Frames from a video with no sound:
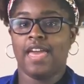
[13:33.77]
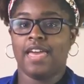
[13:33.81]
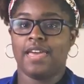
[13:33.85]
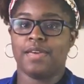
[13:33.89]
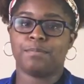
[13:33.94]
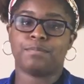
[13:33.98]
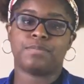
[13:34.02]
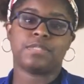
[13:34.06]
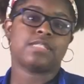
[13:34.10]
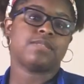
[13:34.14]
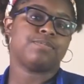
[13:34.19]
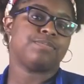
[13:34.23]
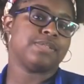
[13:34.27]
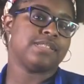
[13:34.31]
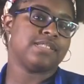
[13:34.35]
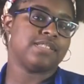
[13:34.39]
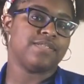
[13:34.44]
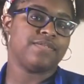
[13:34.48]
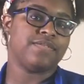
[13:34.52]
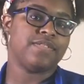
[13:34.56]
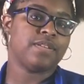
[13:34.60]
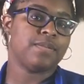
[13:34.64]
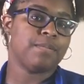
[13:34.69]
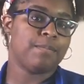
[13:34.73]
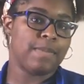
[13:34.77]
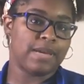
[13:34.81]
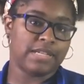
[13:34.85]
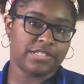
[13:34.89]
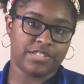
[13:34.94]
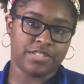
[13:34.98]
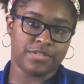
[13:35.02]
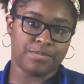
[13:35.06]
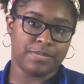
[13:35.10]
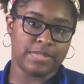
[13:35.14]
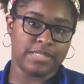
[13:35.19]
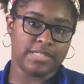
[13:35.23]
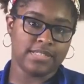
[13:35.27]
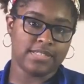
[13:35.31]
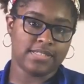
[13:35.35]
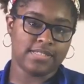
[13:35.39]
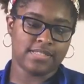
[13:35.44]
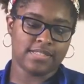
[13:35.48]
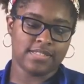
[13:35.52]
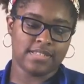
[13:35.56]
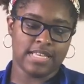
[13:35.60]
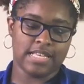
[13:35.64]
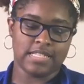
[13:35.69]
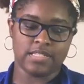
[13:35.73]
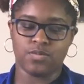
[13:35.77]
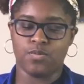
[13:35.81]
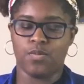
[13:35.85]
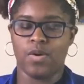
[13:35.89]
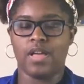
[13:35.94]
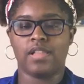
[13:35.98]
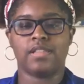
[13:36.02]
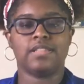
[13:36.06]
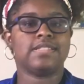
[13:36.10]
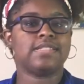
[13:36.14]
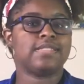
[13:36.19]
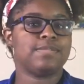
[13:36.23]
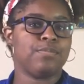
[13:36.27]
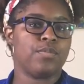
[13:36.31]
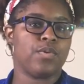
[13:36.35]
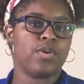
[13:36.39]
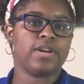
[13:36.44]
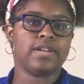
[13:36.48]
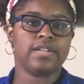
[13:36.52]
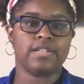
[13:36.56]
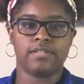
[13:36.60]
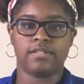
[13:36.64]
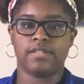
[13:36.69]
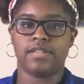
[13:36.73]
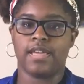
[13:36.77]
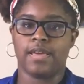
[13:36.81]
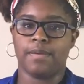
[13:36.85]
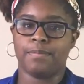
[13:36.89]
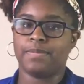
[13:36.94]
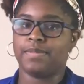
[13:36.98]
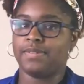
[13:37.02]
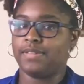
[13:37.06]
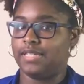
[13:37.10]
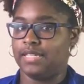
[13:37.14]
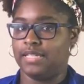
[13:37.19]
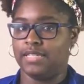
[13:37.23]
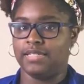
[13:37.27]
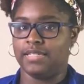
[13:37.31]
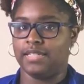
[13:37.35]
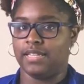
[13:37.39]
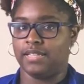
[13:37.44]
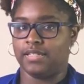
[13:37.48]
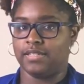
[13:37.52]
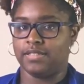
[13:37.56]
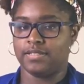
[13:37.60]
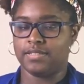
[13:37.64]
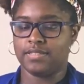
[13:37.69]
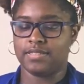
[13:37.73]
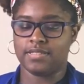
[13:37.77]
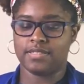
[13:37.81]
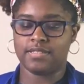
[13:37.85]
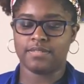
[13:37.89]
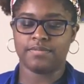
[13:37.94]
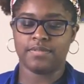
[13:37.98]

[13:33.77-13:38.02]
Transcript: and specific measurements, as well as more in-depth details,